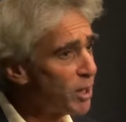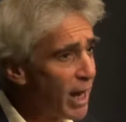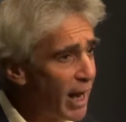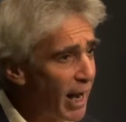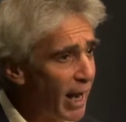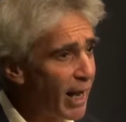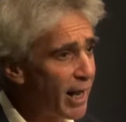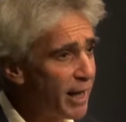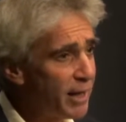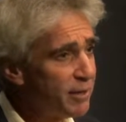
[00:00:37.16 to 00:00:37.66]

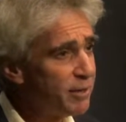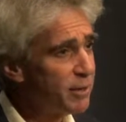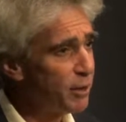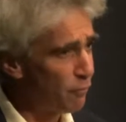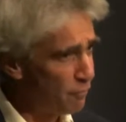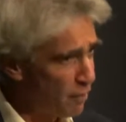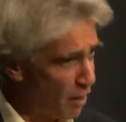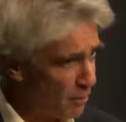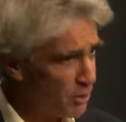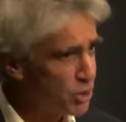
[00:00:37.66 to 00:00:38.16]
guy, you know,
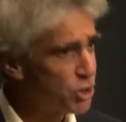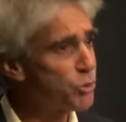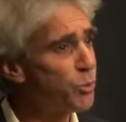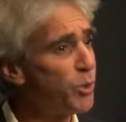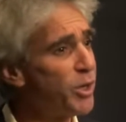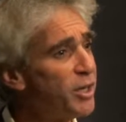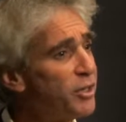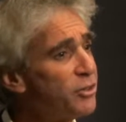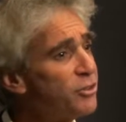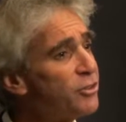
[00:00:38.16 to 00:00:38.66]
very
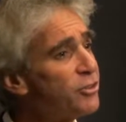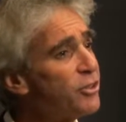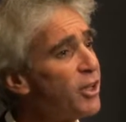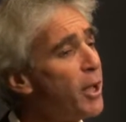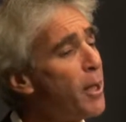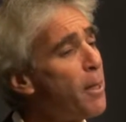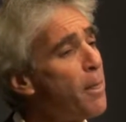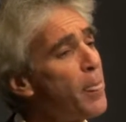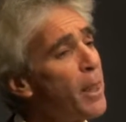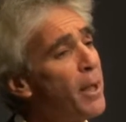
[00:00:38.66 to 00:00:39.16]
Swiss.
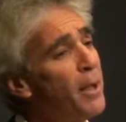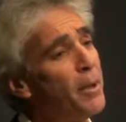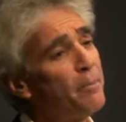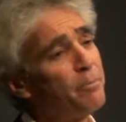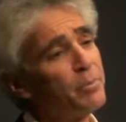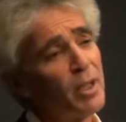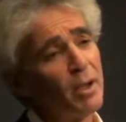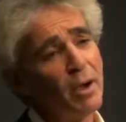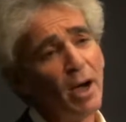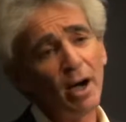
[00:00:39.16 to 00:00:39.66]

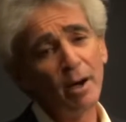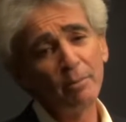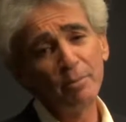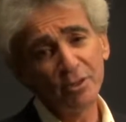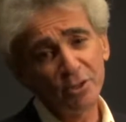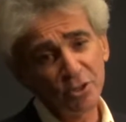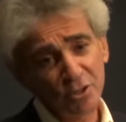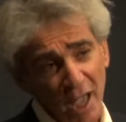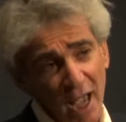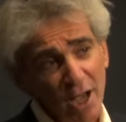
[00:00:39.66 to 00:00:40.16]

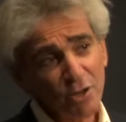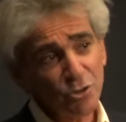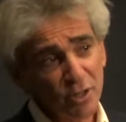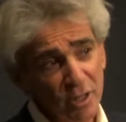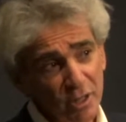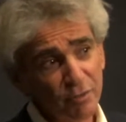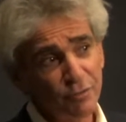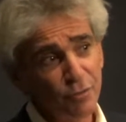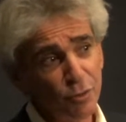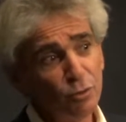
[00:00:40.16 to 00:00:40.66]
But there's
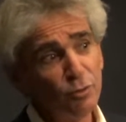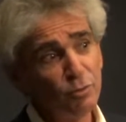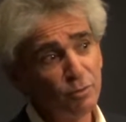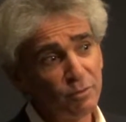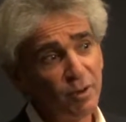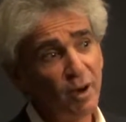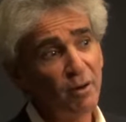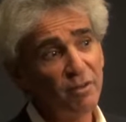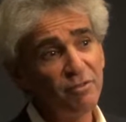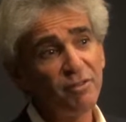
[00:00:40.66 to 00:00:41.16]
actually a few
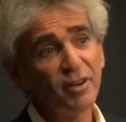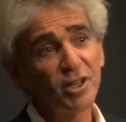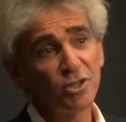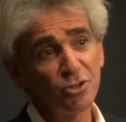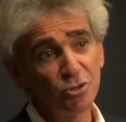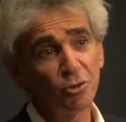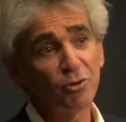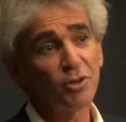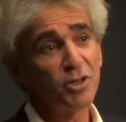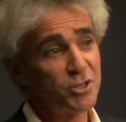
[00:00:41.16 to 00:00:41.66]
very funny
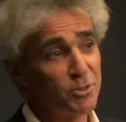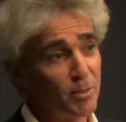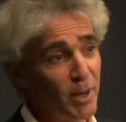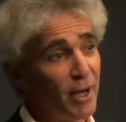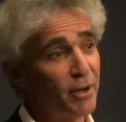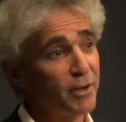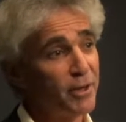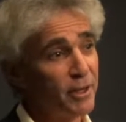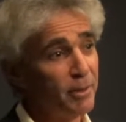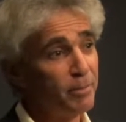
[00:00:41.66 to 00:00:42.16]
stories
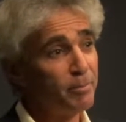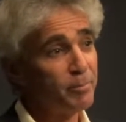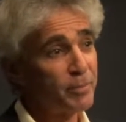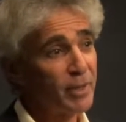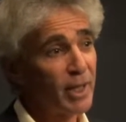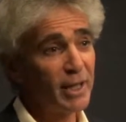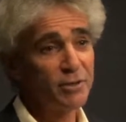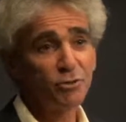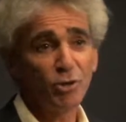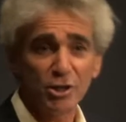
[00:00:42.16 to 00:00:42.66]
about him.
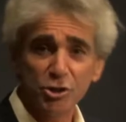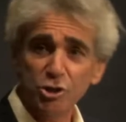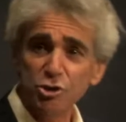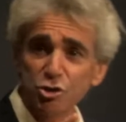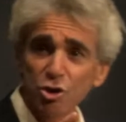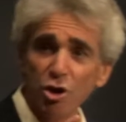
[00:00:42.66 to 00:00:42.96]
And so I just